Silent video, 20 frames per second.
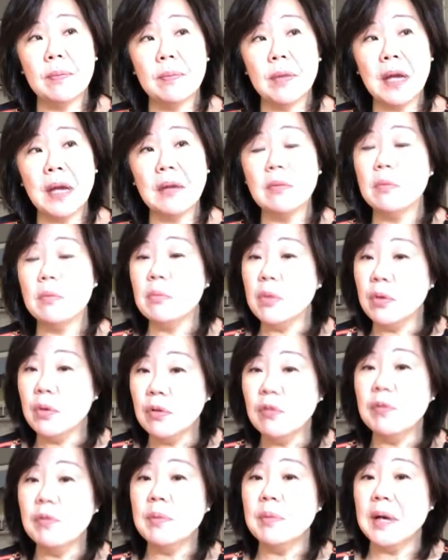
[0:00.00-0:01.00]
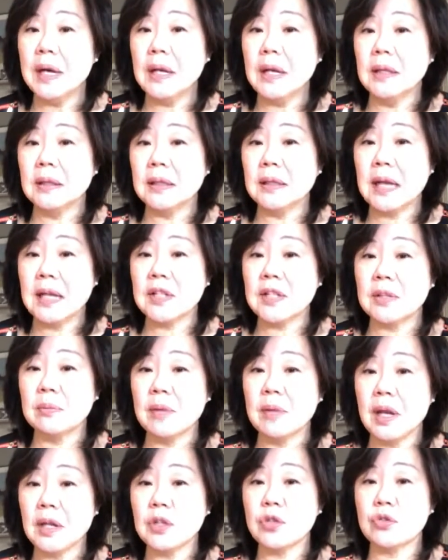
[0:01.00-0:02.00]
kind of movement got some
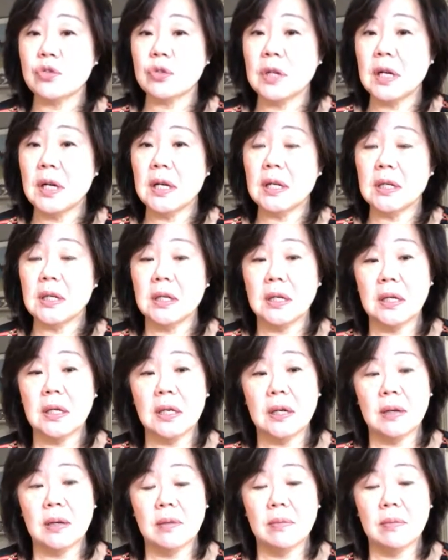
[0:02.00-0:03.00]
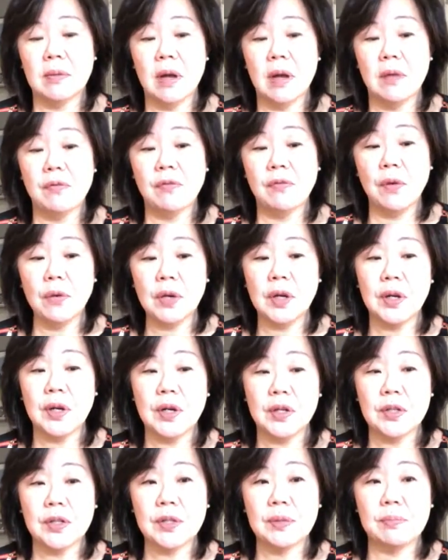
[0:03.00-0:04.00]
extra
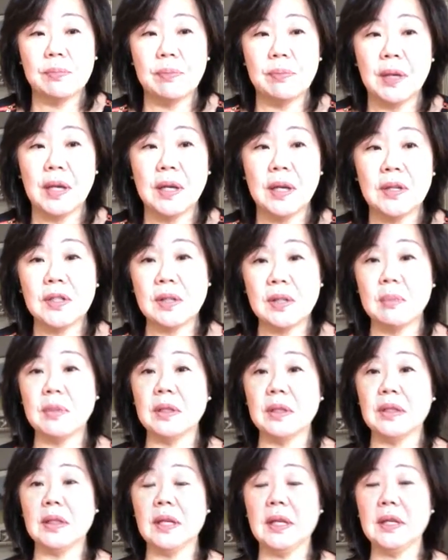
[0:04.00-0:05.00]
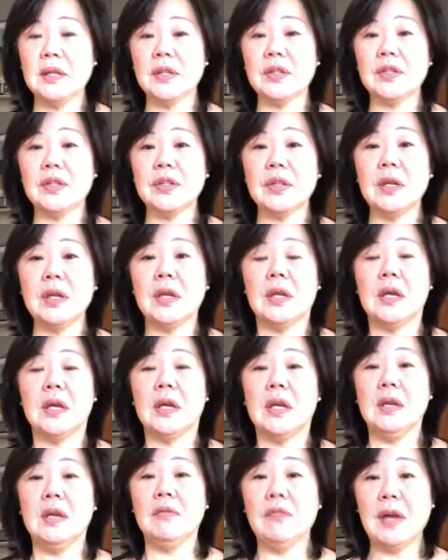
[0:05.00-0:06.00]
focus because some of the latest
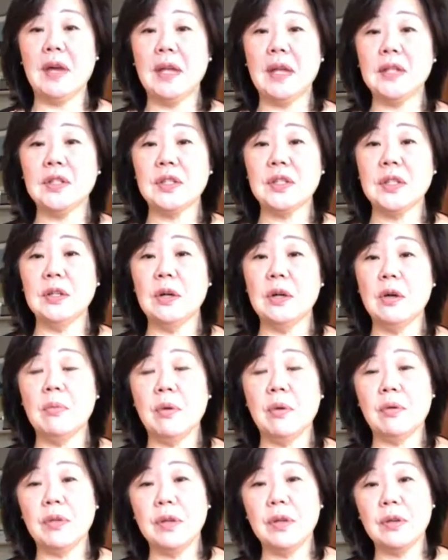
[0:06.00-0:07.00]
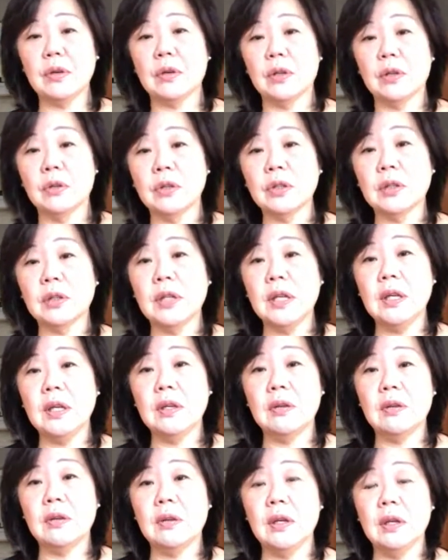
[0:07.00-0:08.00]
events, both here locally
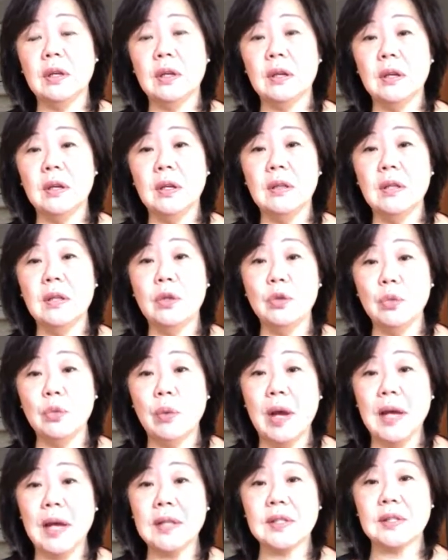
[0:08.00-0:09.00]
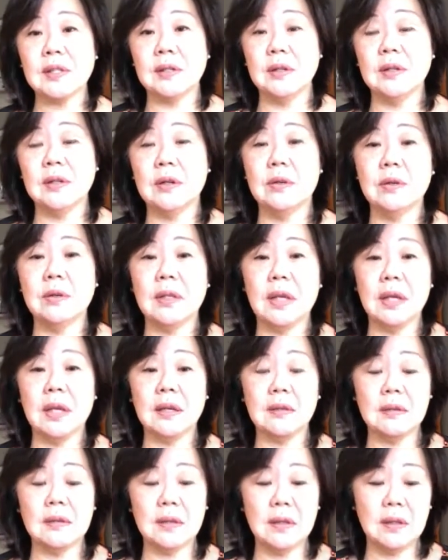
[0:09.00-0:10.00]
here in the U.S.,
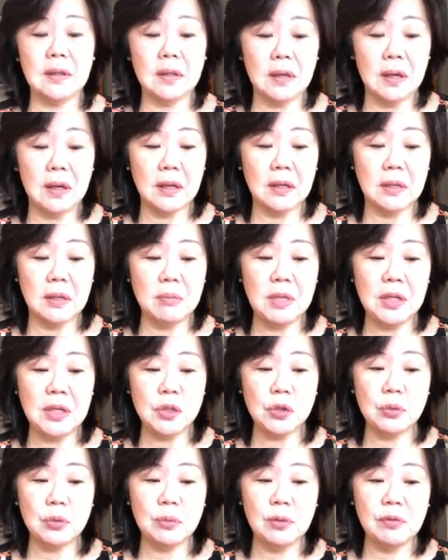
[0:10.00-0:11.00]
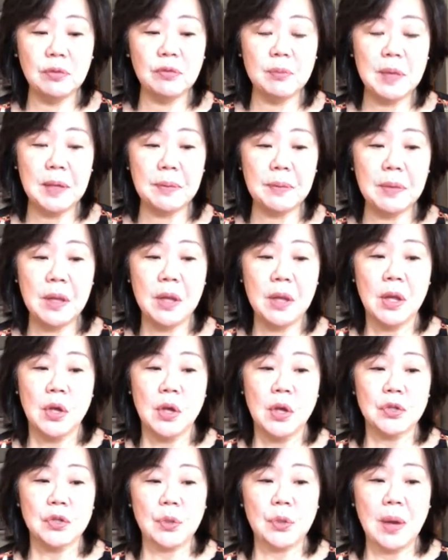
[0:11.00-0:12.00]
like the Me Too movement,
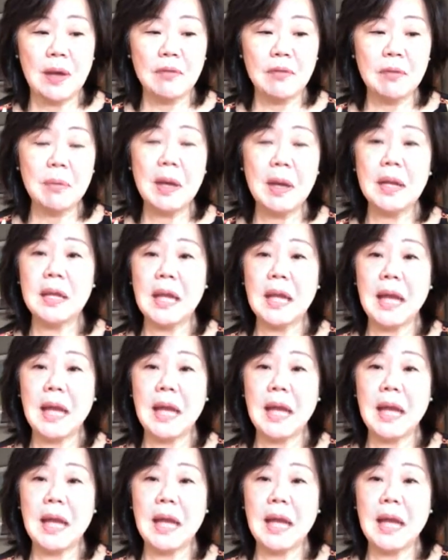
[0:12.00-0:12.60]
So everybody